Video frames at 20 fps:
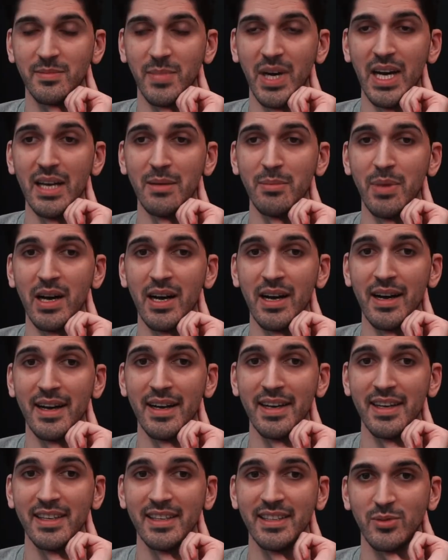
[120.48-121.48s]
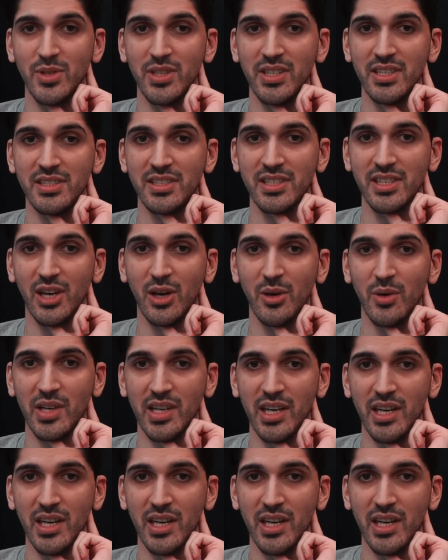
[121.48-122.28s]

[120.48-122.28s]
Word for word: Bye bye! Where is he going?